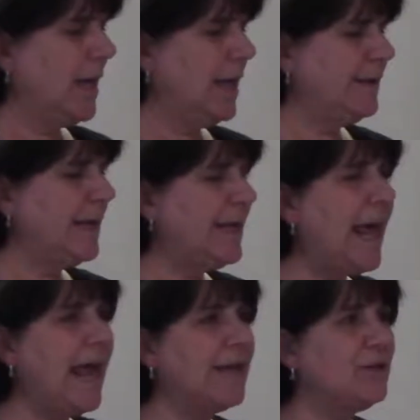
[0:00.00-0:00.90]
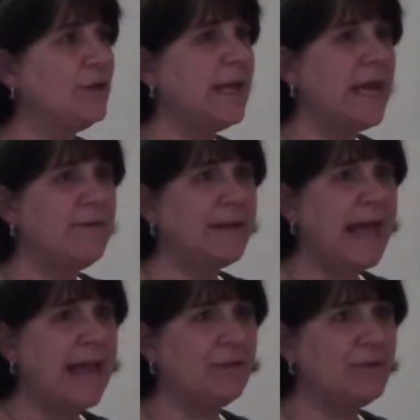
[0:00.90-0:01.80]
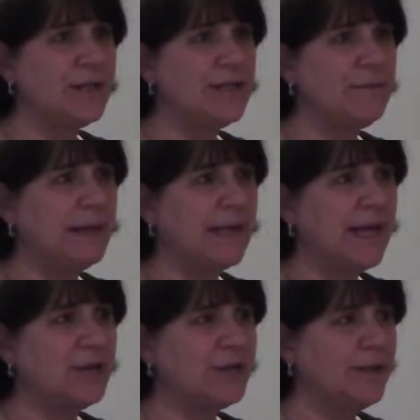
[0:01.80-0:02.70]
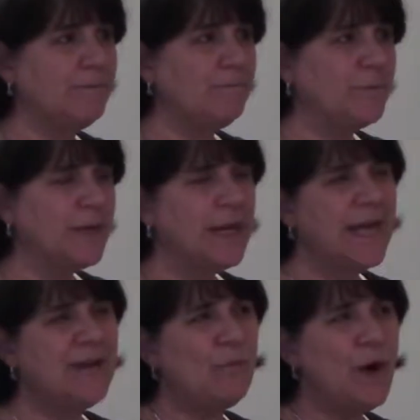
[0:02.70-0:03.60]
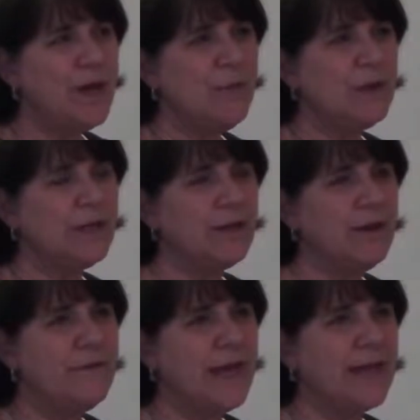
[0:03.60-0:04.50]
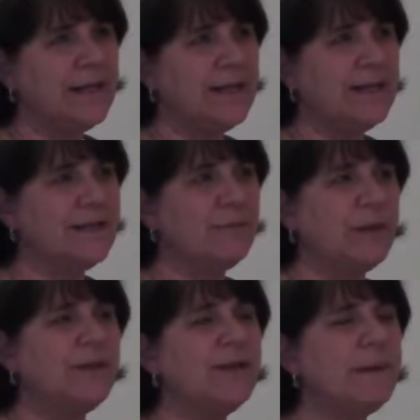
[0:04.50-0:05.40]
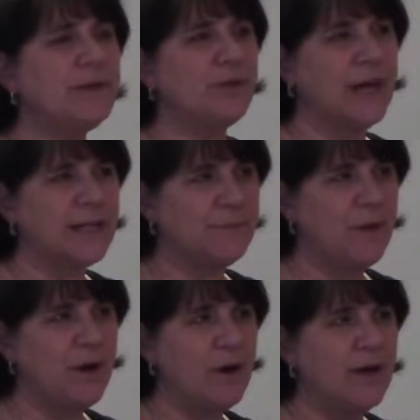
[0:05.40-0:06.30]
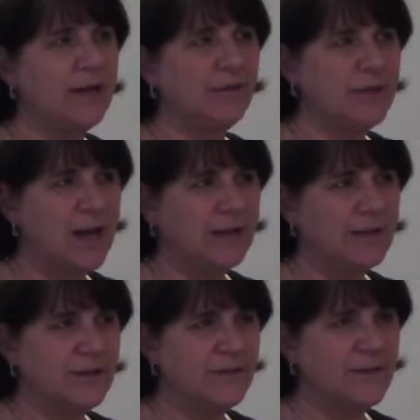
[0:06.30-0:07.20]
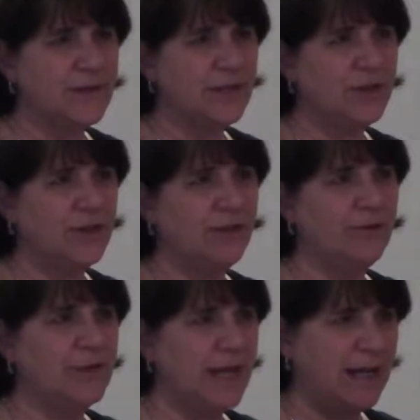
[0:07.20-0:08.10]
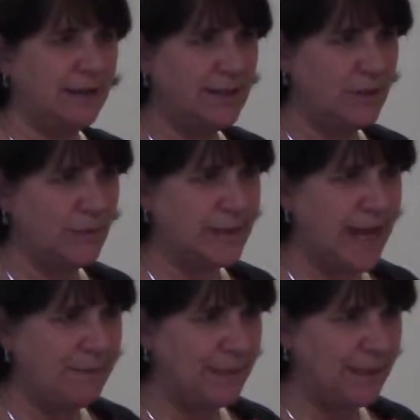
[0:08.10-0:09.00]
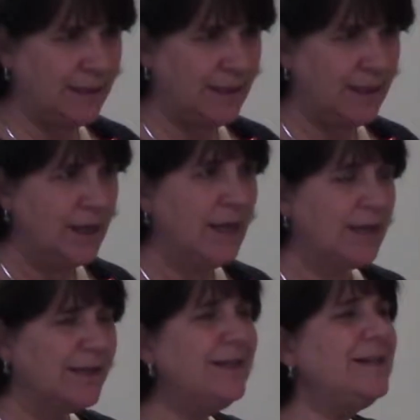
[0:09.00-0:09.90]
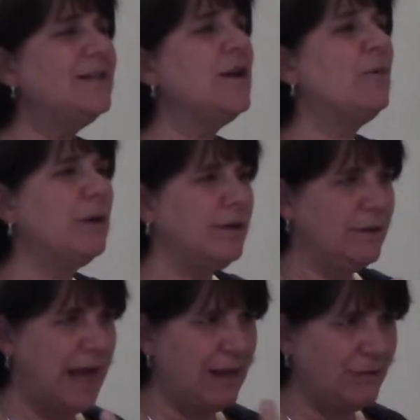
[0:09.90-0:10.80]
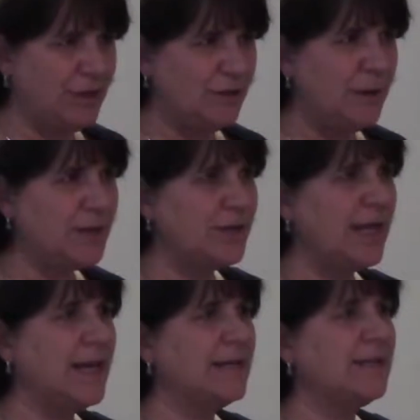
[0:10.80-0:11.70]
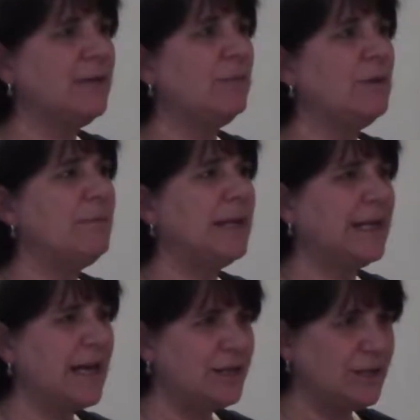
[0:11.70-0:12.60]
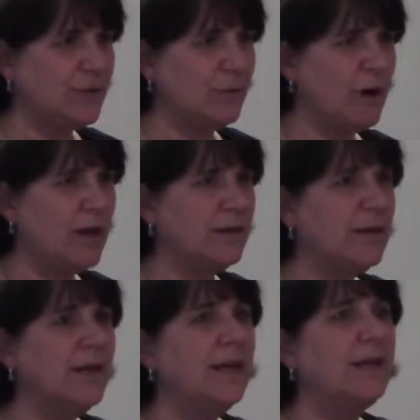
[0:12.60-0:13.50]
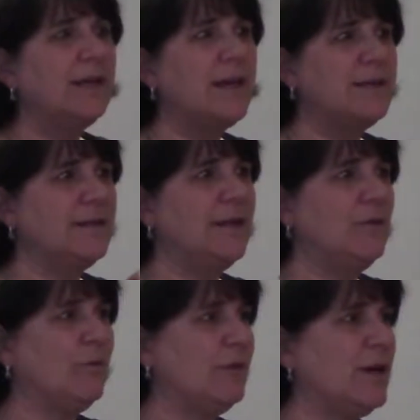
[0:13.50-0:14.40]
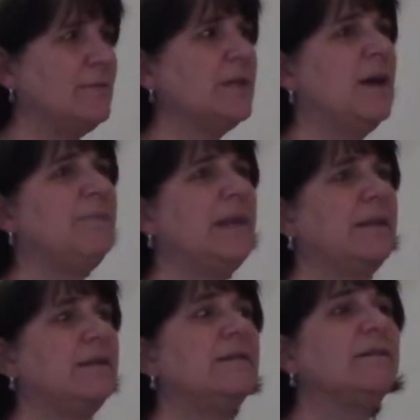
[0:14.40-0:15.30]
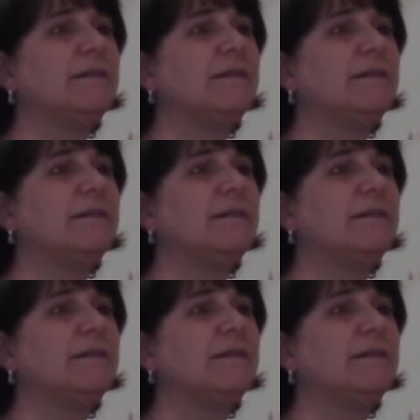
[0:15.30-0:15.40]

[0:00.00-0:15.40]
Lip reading: And then A, do they have any allergies to medication? And why you want to know that is when you think about your S-bar and you're talking to the physician and you're saying this is what's happening, you need to know what allergies your patient has and what medications they're on in case an order comes up that